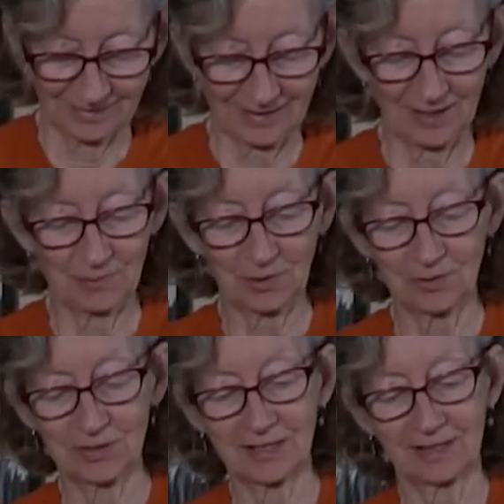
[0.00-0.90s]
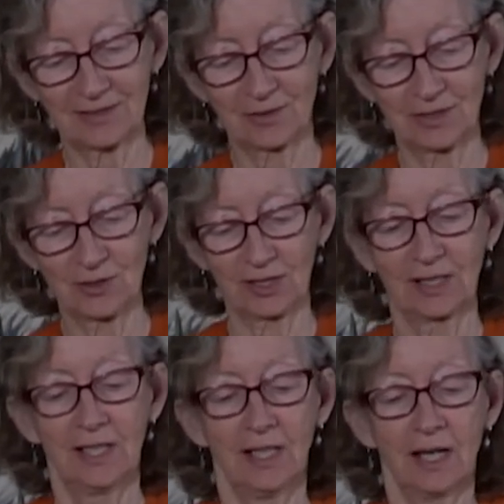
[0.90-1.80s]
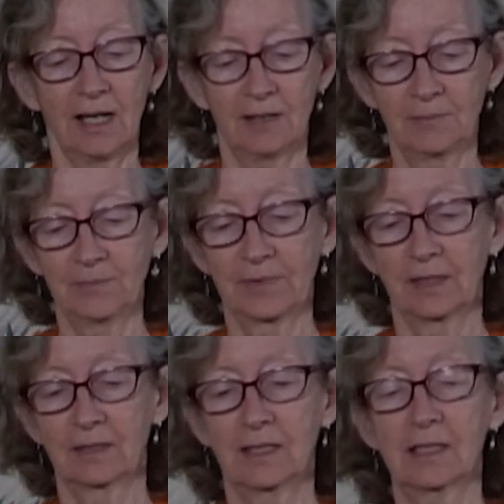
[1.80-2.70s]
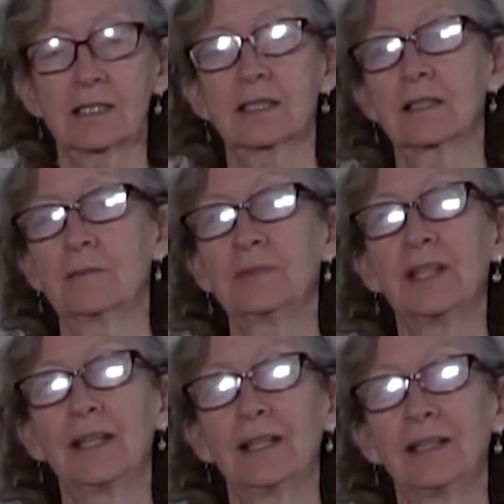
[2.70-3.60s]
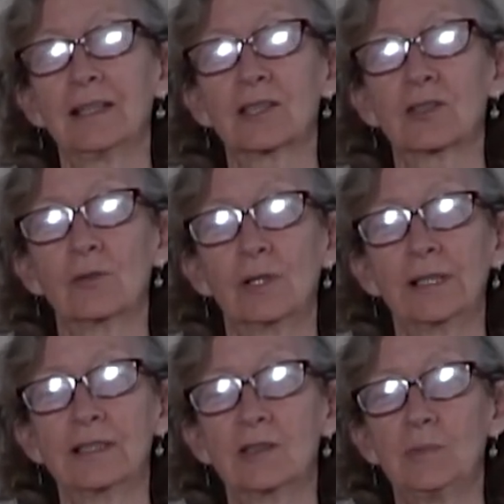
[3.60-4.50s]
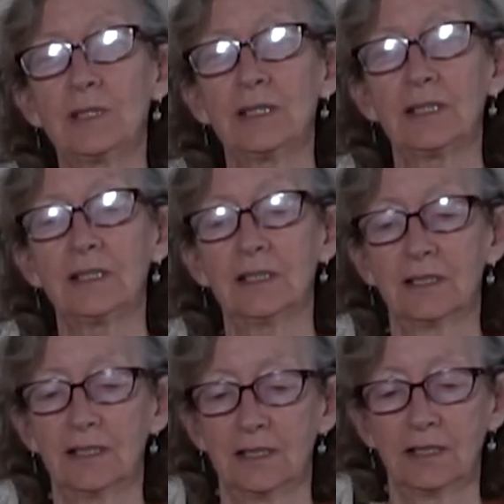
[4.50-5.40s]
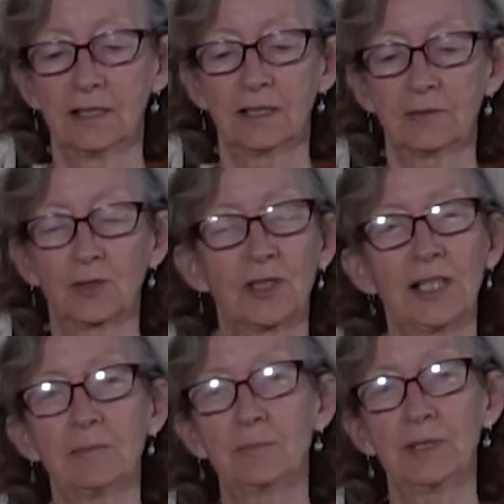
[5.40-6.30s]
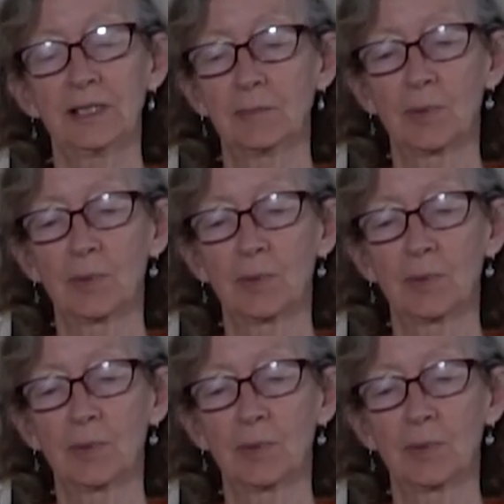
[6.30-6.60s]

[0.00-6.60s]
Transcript: the camera crew's like cringing. This someday is going to be a great big